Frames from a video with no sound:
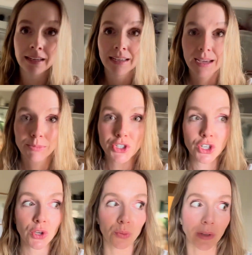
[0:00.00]
i'm just
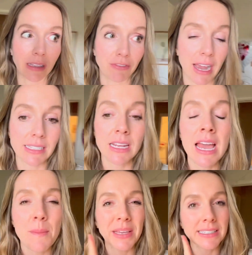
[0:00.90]
gonna go really fast
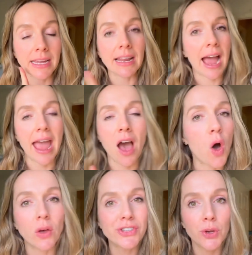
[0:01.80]
because i i
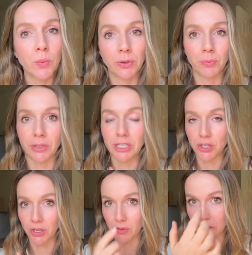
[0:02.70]
also wouldn't really
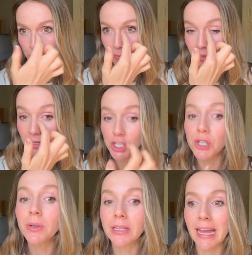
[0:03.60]
show you this room unless you
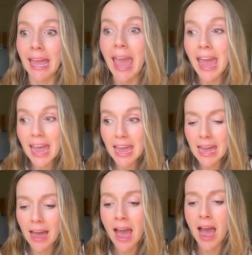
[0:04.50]
were like hey
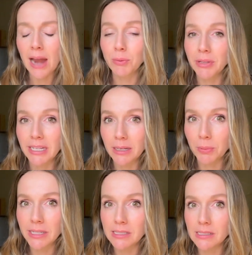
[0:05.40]
i really need a
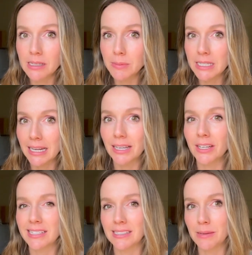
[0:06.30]
place to sleep tonight could
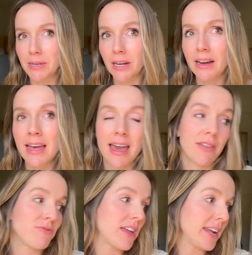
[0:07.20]
i sleep here
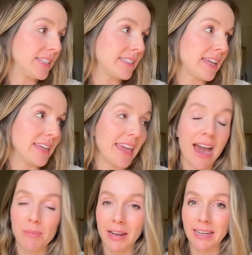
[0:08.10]
then i'd say
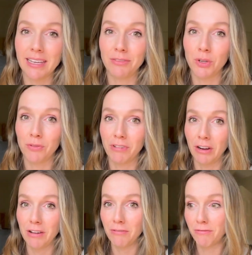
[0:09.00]
yeah but i'd give you a
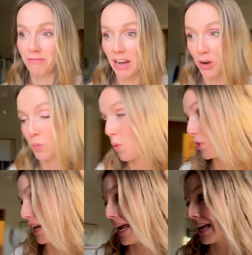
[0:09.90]
very fair
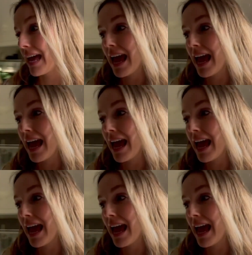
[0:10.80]
warning